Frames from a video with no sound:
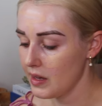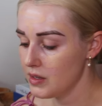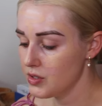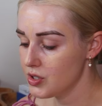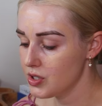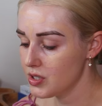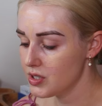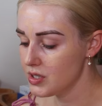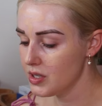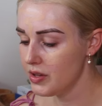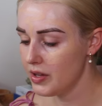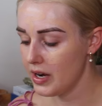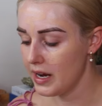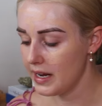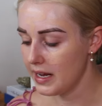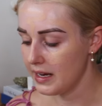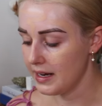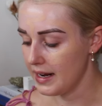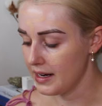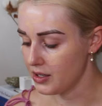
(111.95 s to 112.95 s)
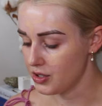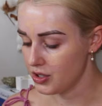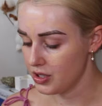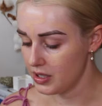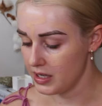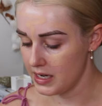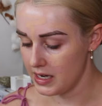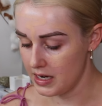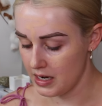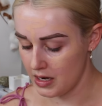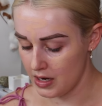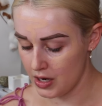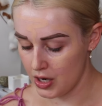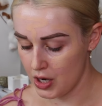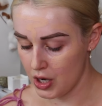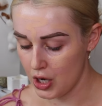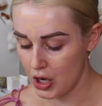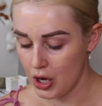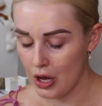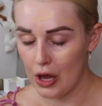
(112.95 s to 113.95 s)
Just so that I can actually
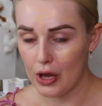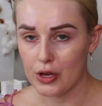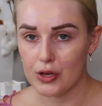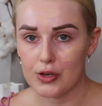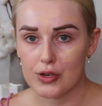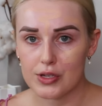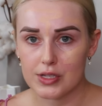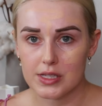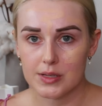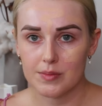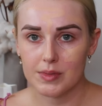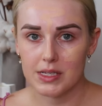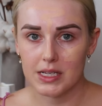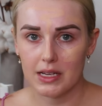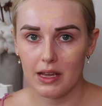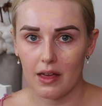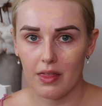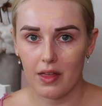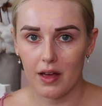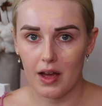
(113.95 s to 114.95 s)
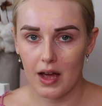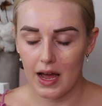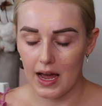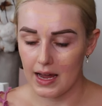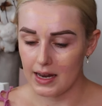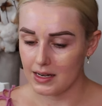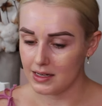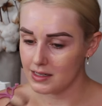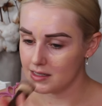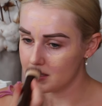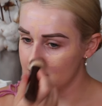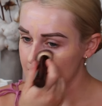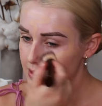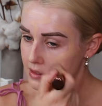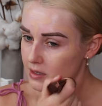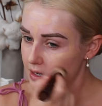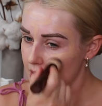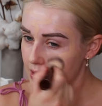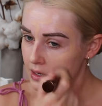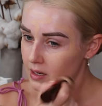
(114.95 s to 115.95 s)
use them together, and
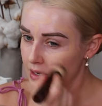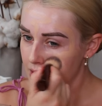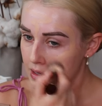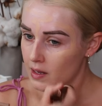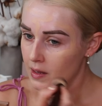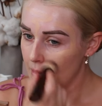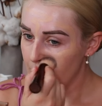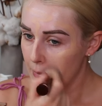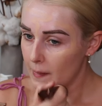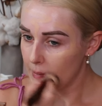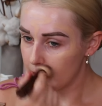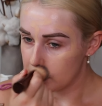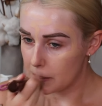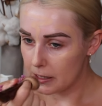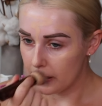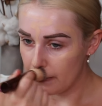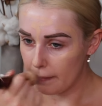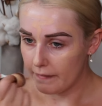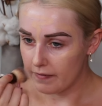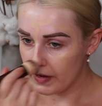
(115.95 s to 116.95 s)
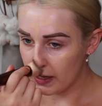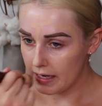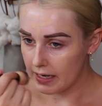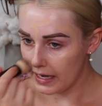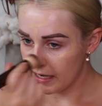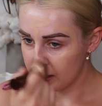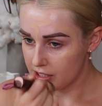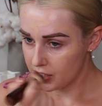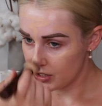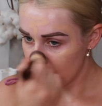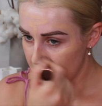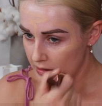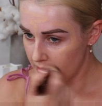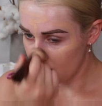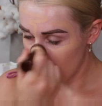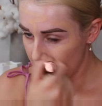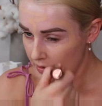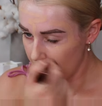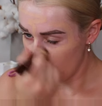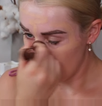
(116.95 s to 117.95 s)
so the
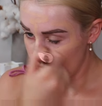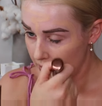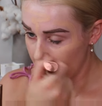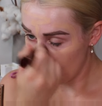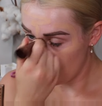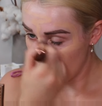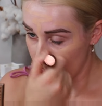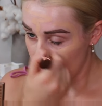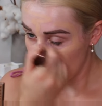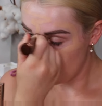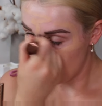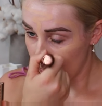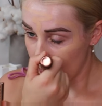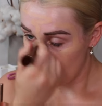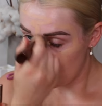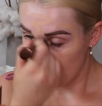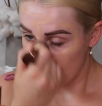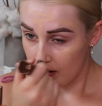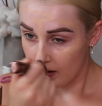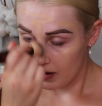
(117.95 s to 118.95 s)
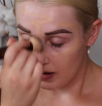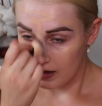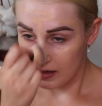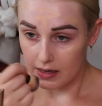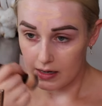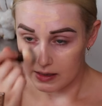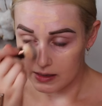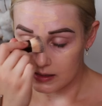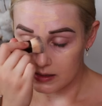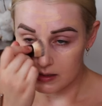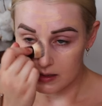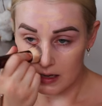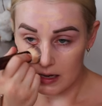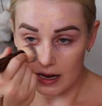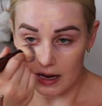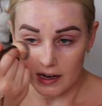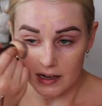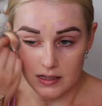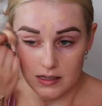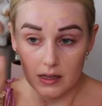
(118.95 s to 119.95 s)
foundation is
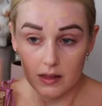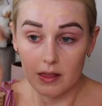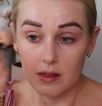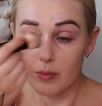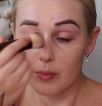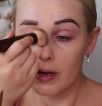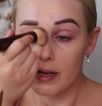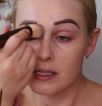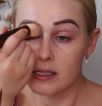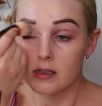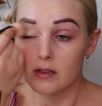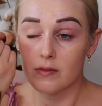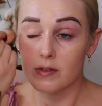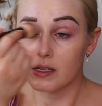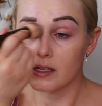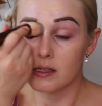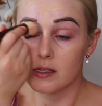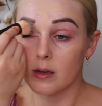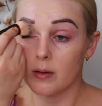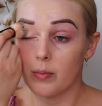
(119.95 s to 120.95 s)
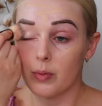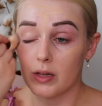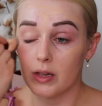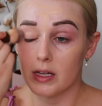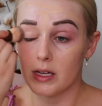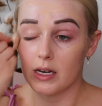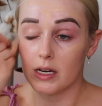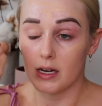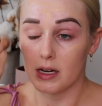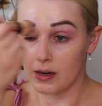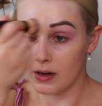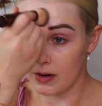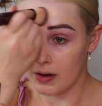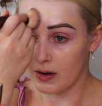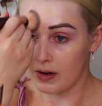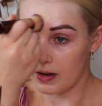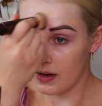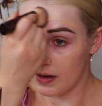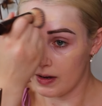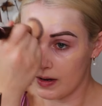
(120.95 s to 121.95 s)
at the best of its ability.
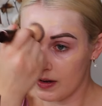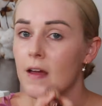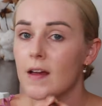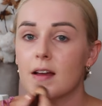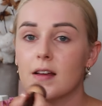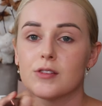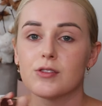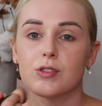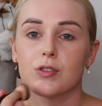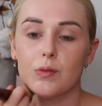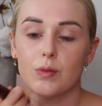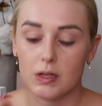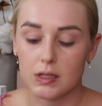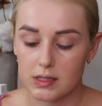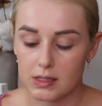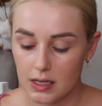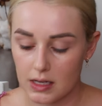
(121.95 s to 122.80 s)
So once